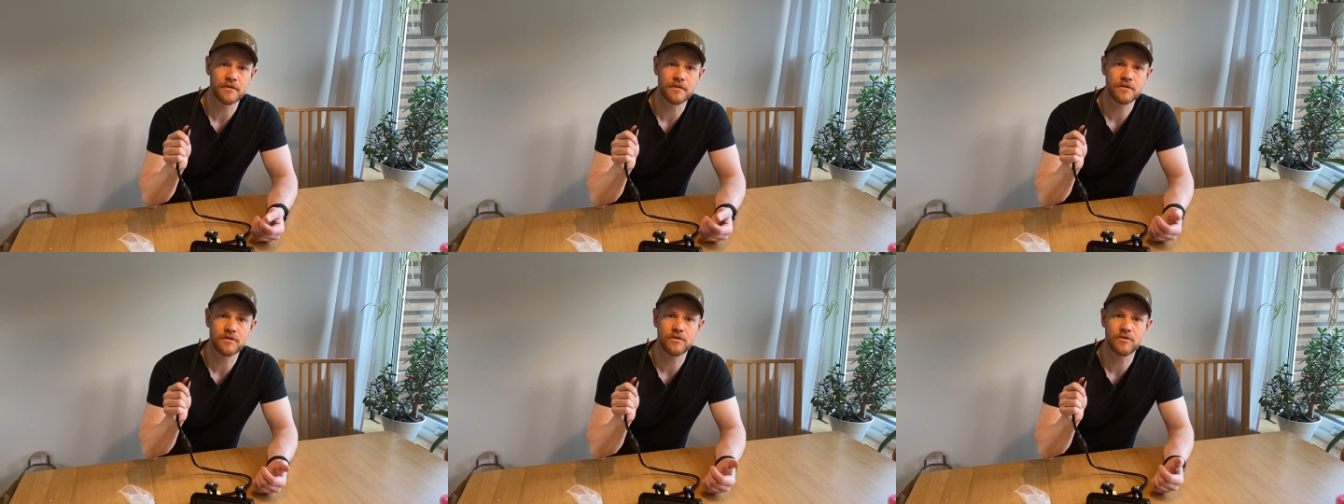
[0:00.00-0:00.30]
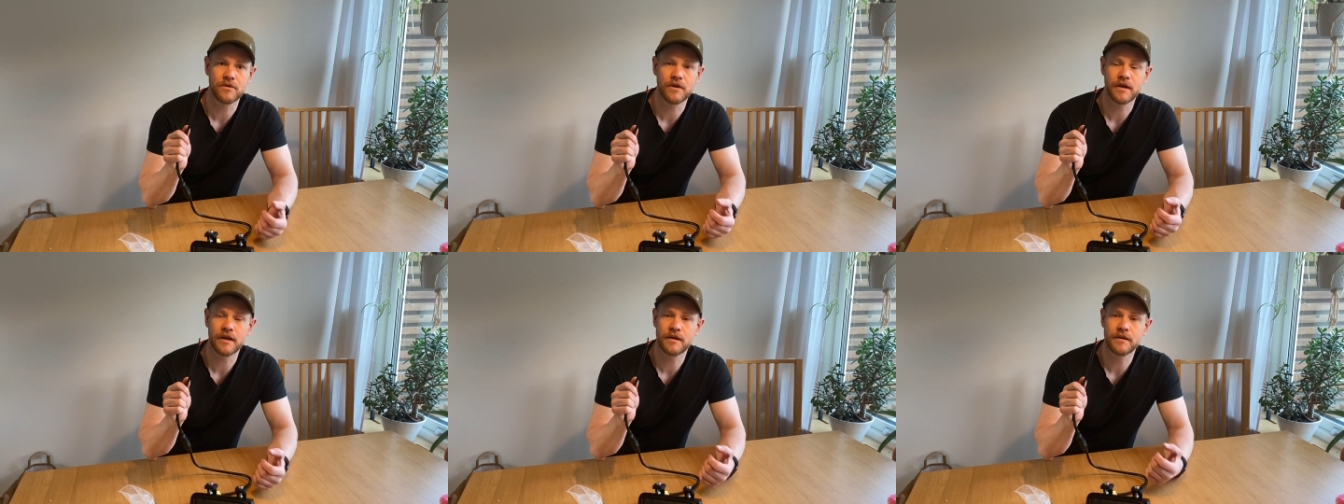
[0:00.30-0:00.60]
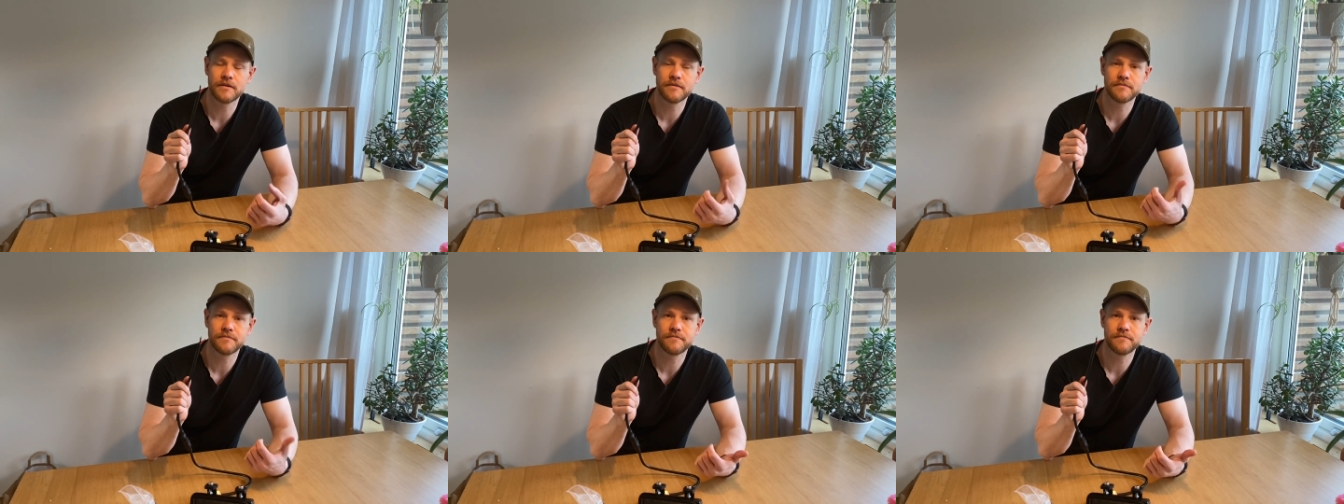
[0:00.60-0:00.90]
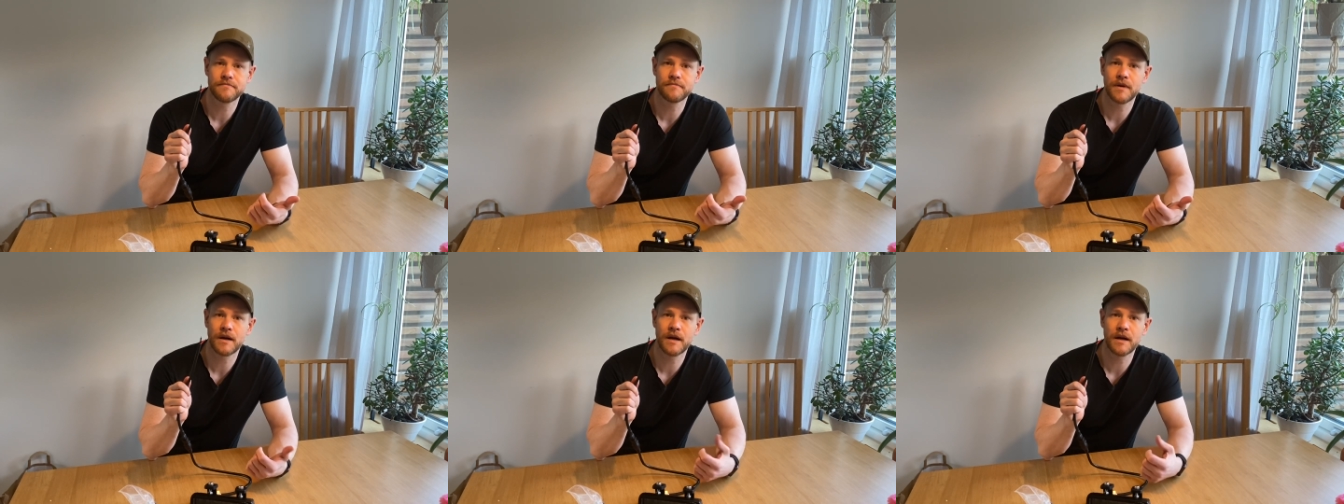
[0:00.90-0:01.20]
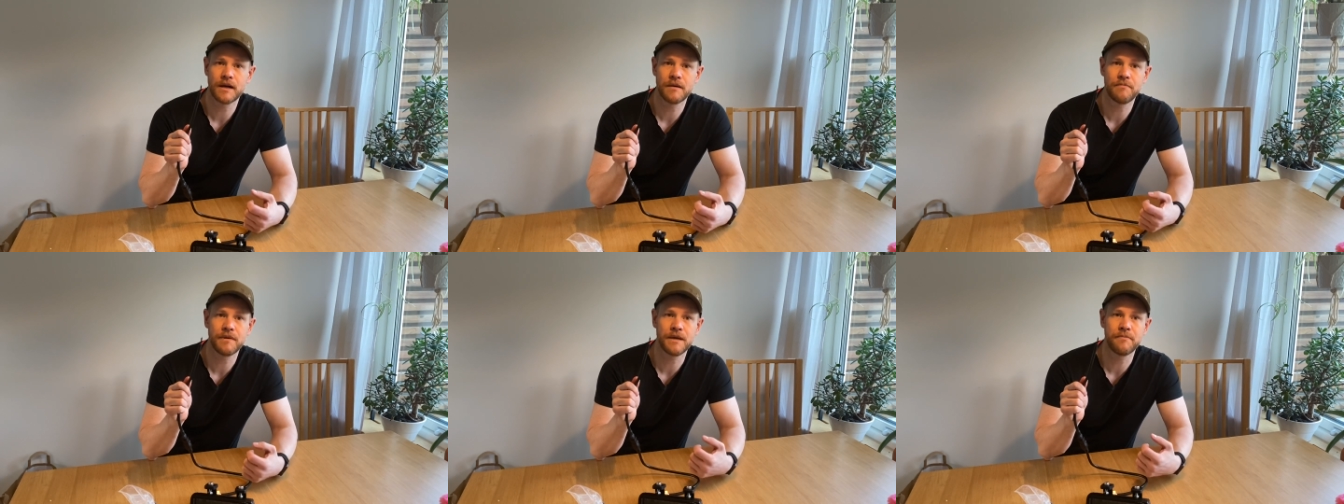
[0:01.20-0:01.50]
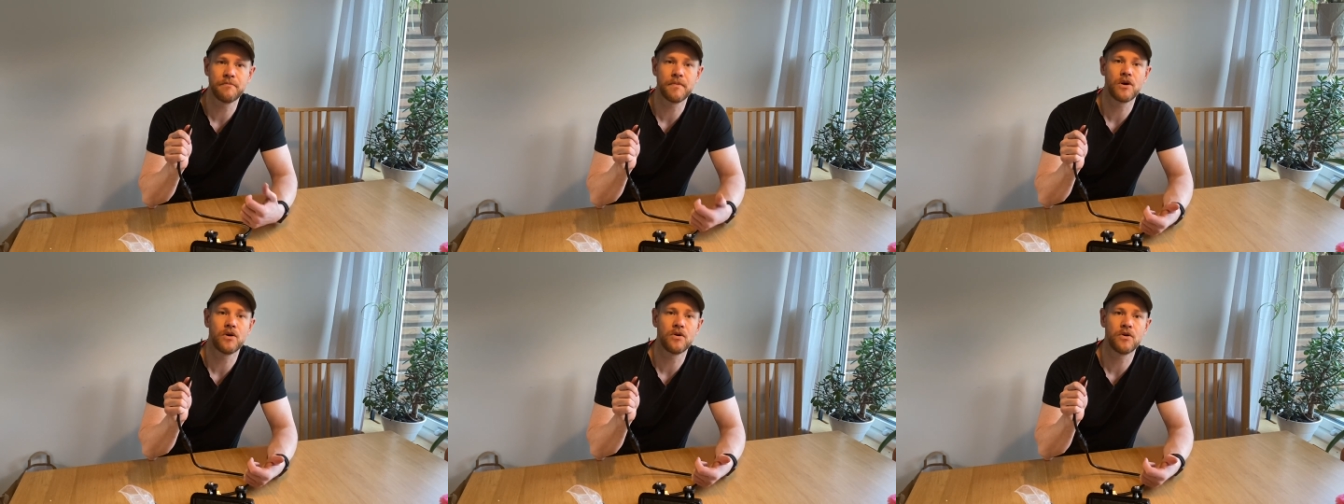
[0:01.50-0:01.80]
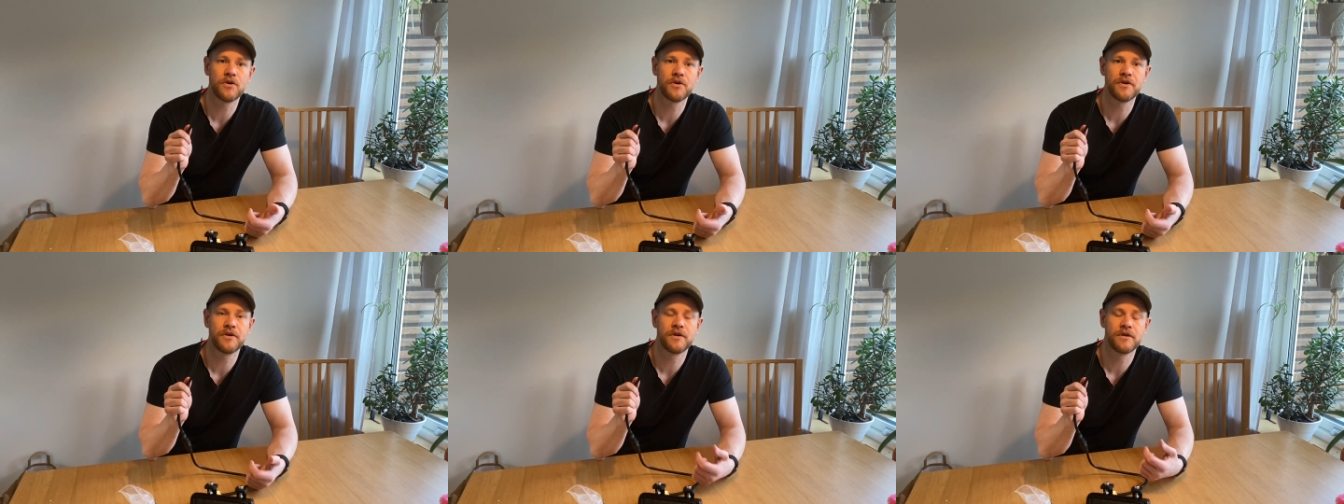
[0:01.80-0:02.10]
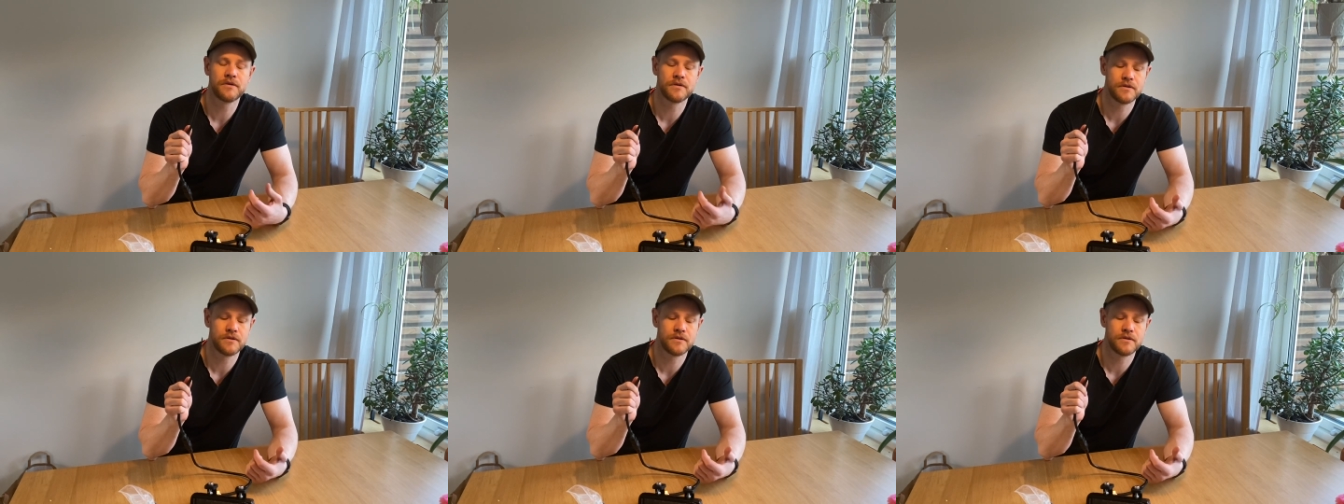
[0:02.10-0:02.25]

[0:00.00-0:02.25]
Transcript: the high beam on